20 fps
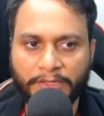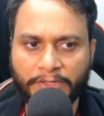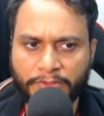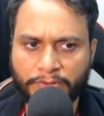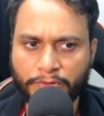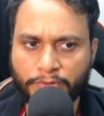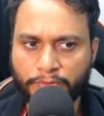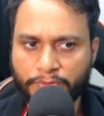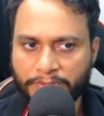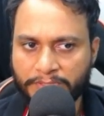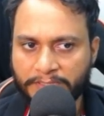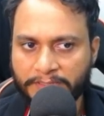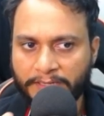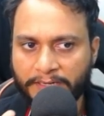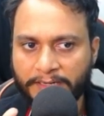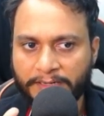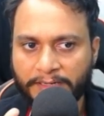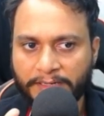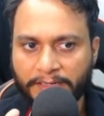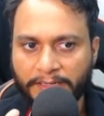So you see
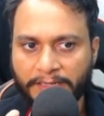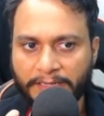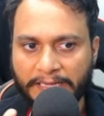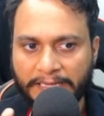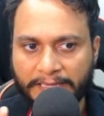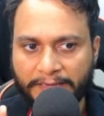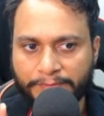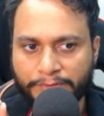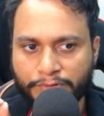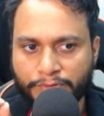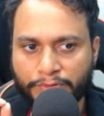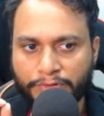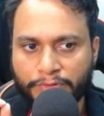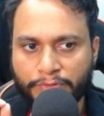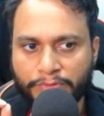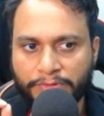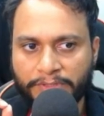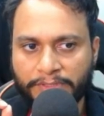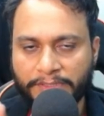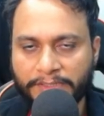that I have shown
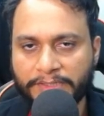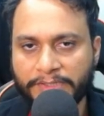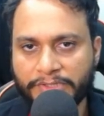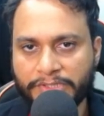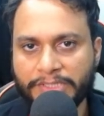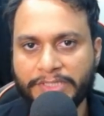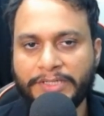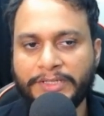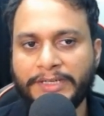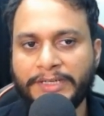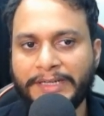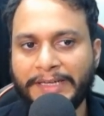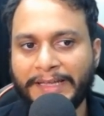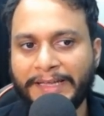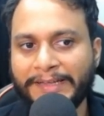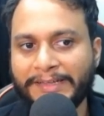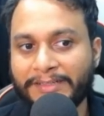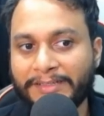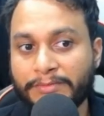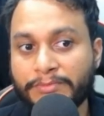you the recursion tree
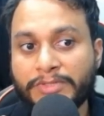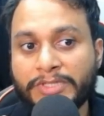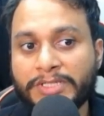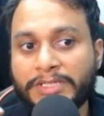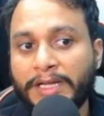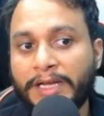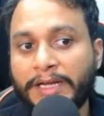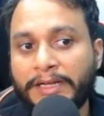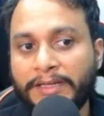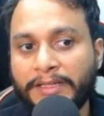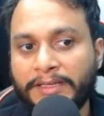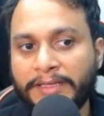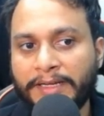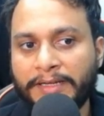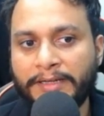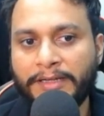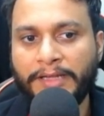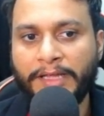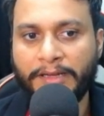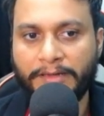diagram starting
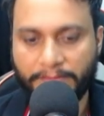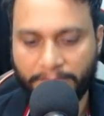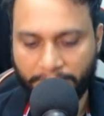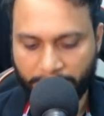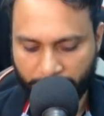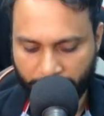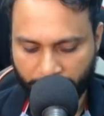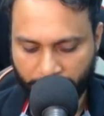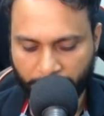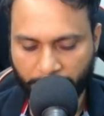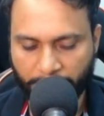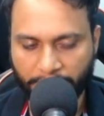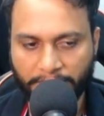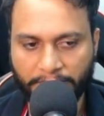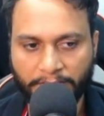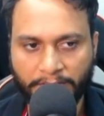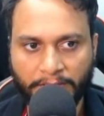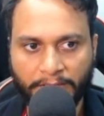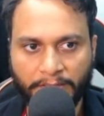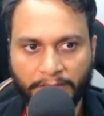at 10. Okay,